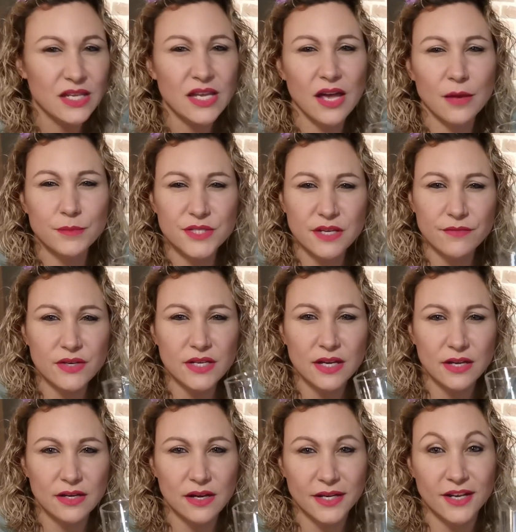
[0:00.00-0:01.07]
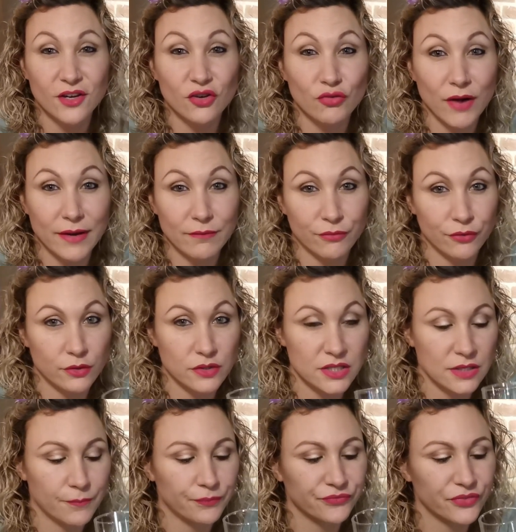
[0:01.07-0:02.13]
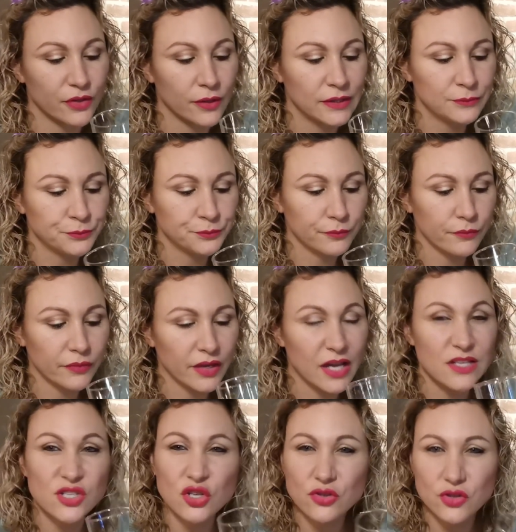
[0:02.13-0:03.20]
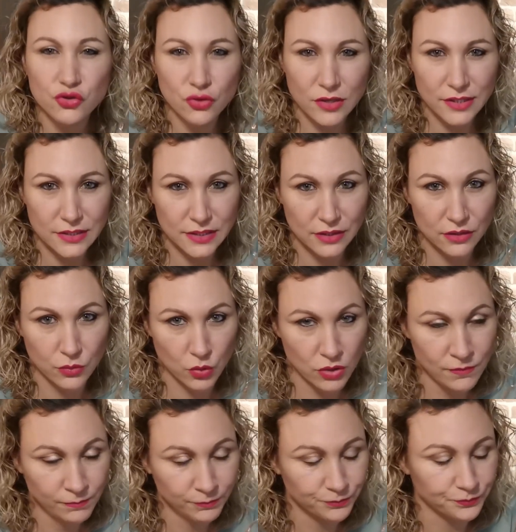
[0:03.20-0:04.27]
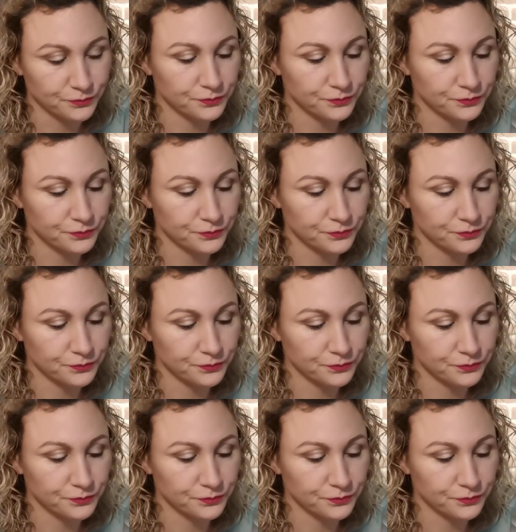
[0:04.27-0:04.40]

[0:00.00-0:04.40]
Yeah, I'm definitely getting like a grapefruit. It's not as dry as the other one.